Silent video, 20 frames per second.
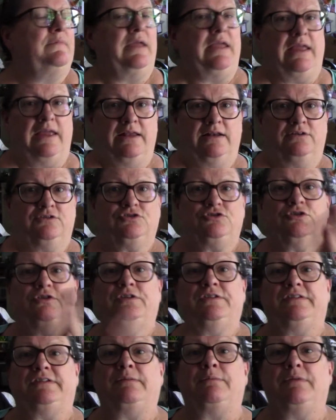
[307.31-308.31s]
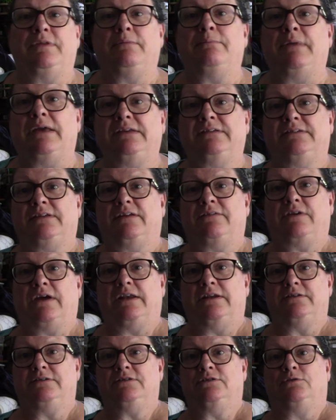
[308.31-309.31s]
And I'll show you some of the mess I've got
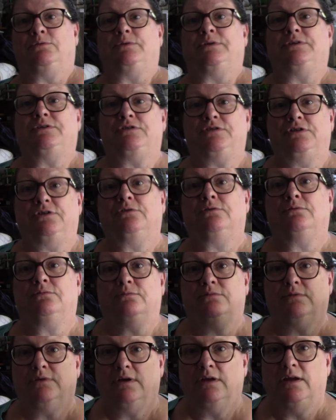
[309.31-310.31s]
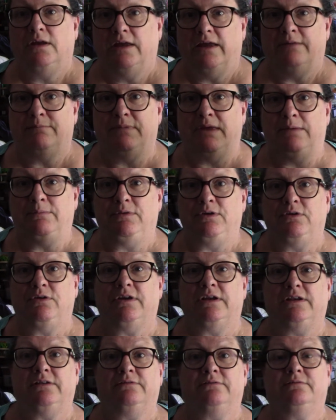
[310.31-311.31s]
to deal with too. And maybe you
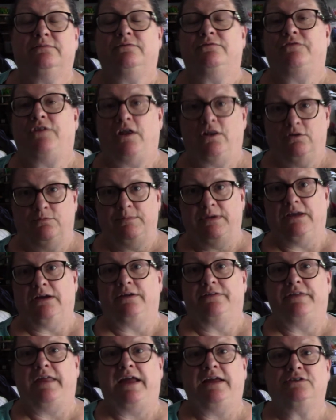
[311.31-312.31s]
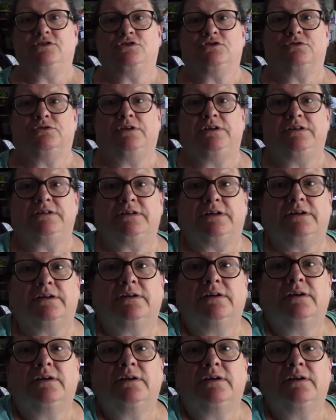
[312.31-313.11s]
can follow me on that journey to